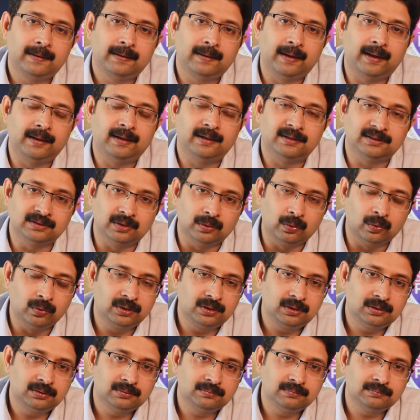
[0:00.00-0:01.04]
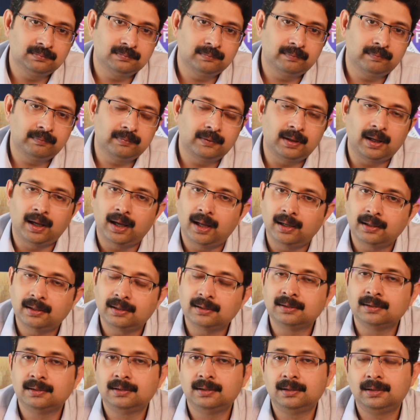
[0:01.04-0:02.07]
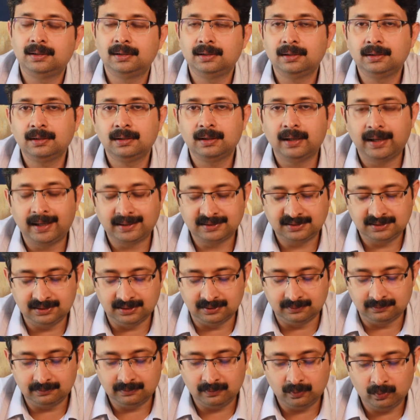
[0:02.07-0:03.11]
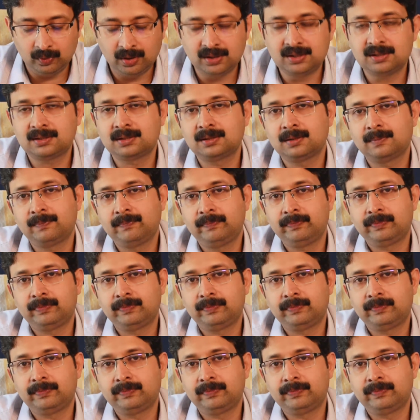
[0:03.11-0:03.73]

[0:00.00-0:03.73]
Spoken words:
and its growth, and the third axiom which